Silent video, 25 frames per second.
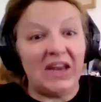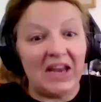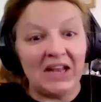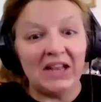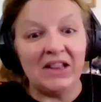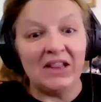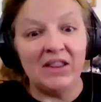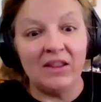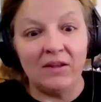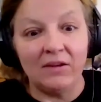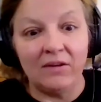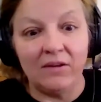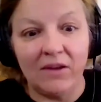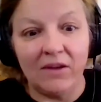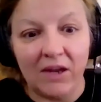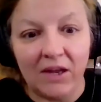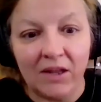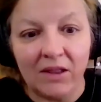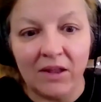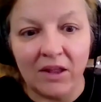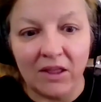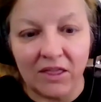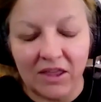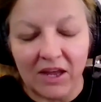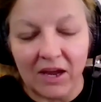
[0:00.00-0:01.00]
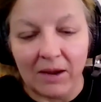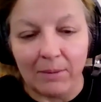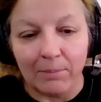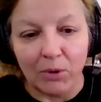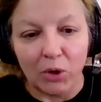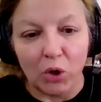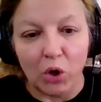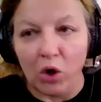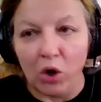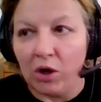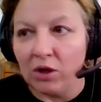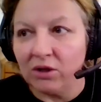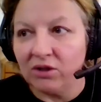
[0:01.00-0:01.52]
in the thing,
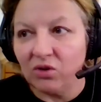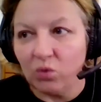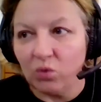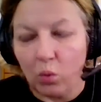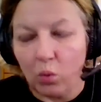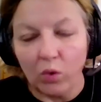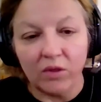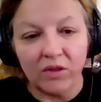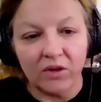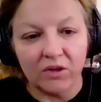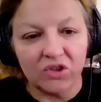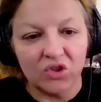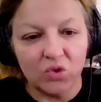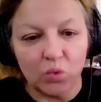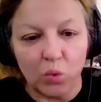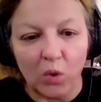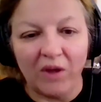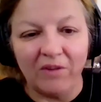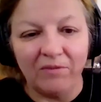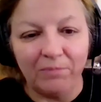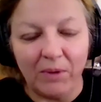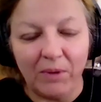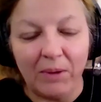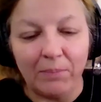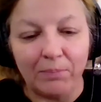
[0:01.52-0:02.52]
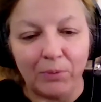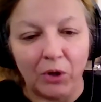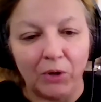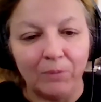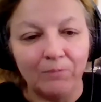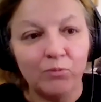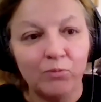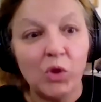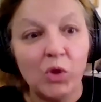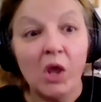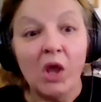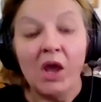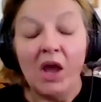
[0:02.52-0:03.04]
but there's 12 people.
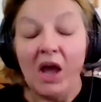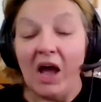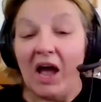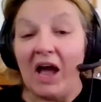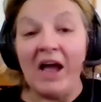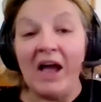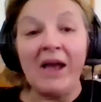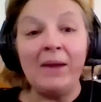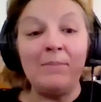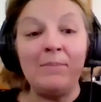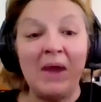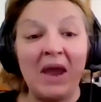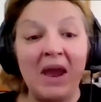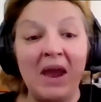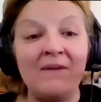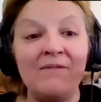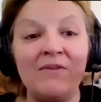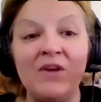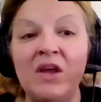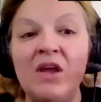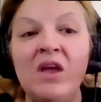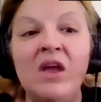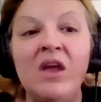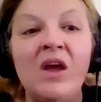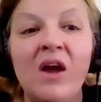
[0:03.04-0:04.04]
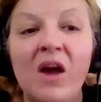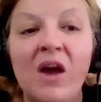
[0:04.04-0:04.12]
I'm having